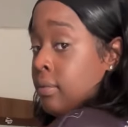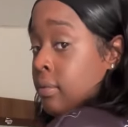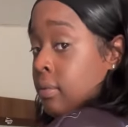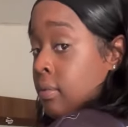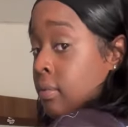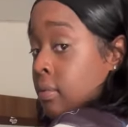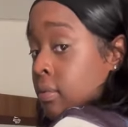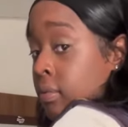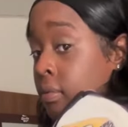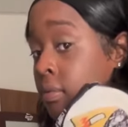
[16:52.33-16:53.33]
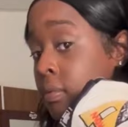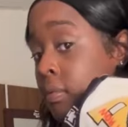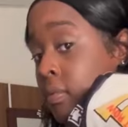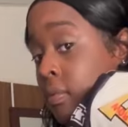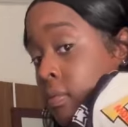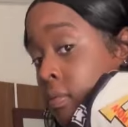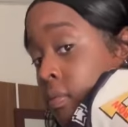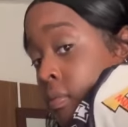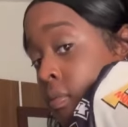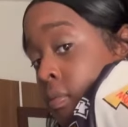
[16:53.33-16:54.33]

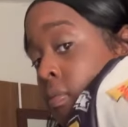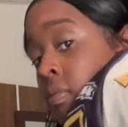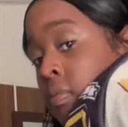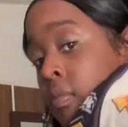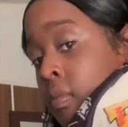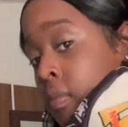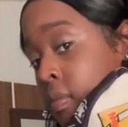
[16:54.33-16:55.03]
Nothing is said.